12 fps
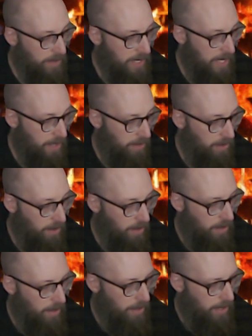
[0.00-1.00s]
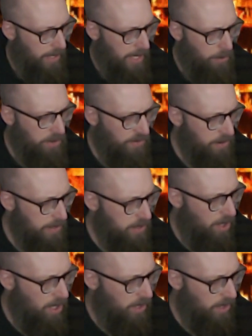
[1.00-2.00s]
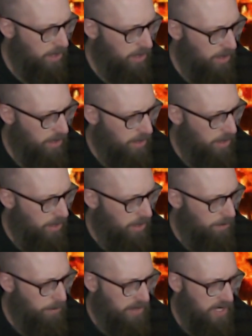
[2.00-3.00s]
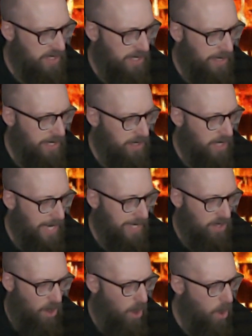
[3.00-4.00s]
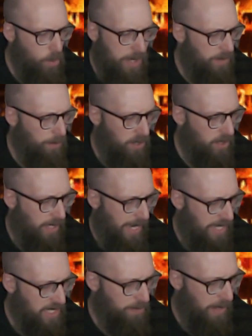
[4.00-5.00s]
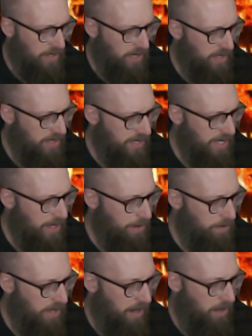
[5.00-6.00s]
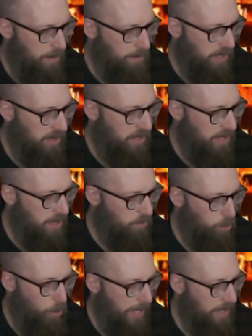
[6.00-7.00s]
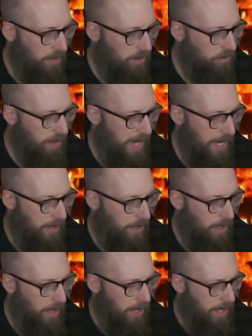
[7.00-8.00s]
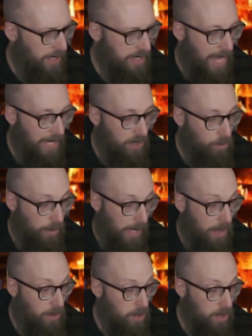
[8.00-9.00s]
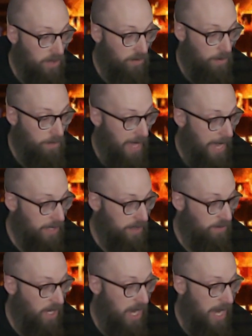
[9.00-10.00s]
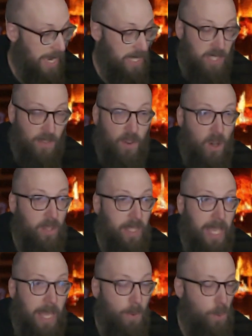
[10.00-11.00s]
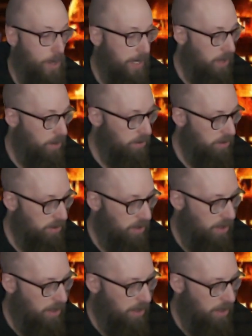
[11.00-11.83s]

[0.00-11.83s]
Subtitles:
beneath. It was very dark, but the city's lights always burned, and I expected to see them there amongst the wind and the rain. Yet when I looked from that of the highest of all the gable windows,